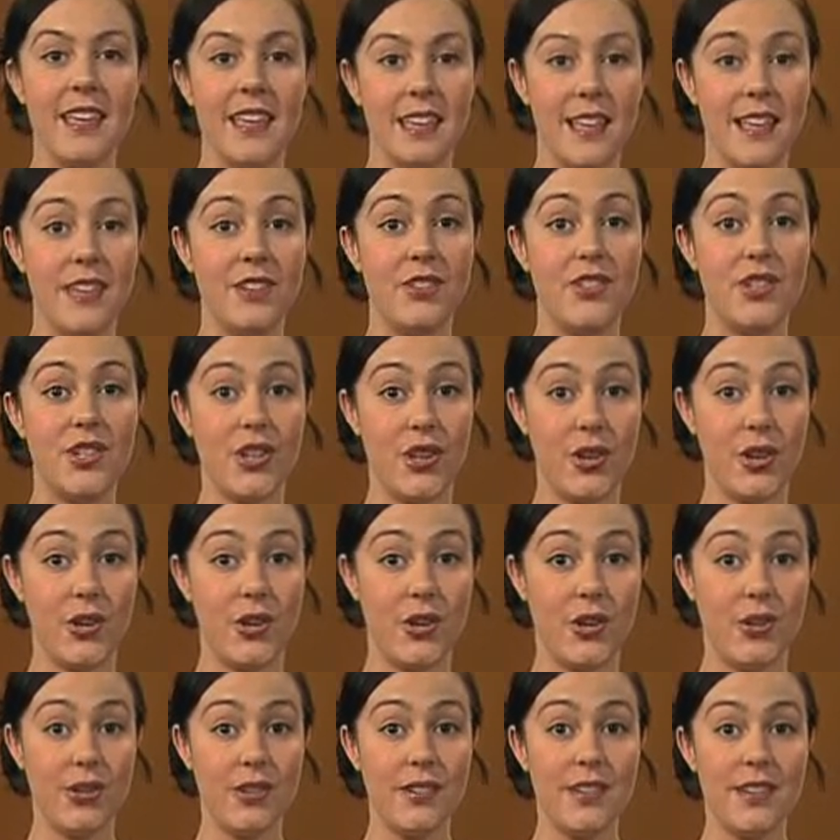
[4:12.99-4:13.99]
In
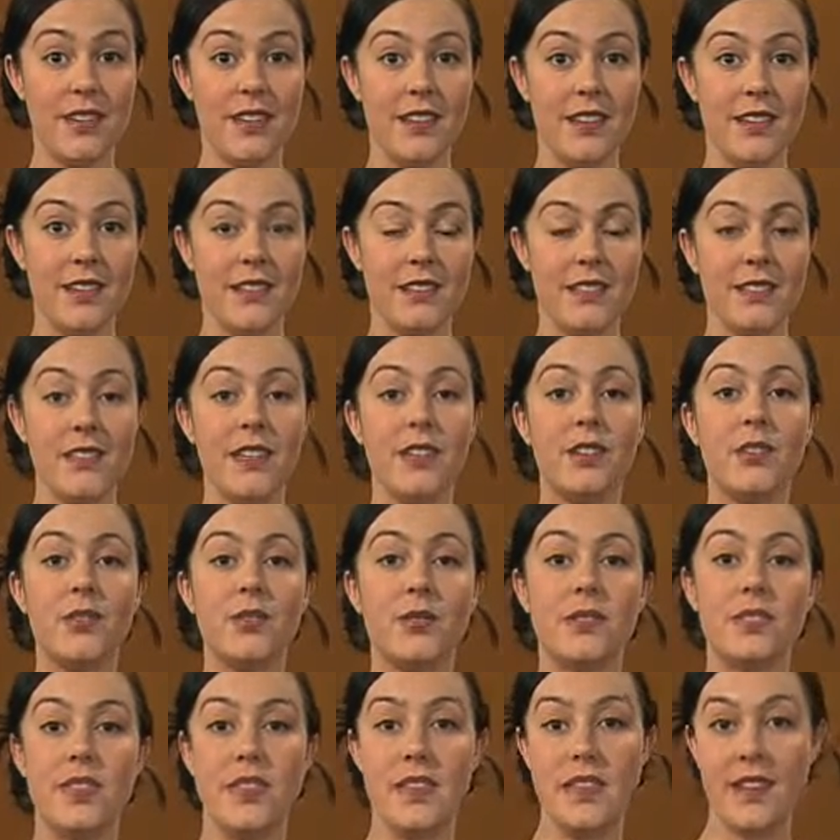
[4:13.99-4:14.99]
turn
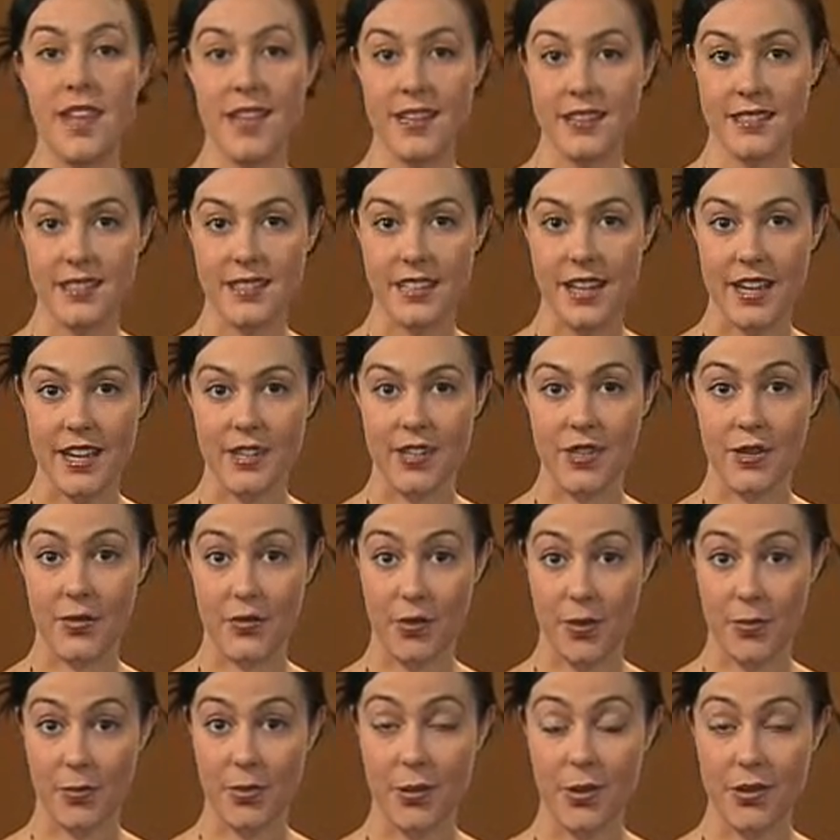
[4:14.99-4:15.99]
signals the next stage
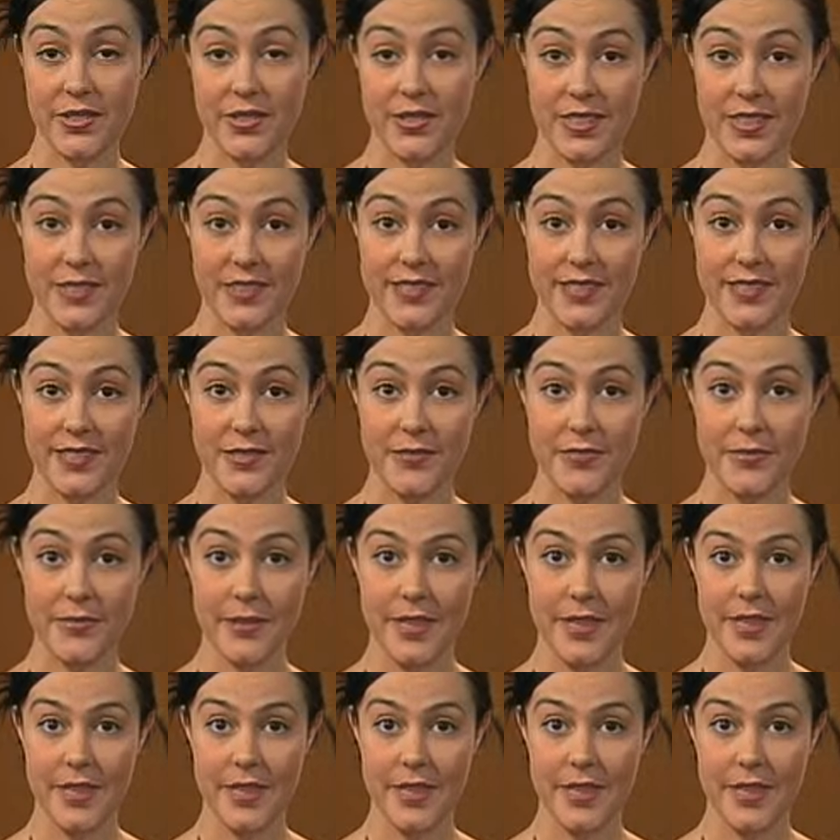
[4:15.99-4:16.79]
of the process.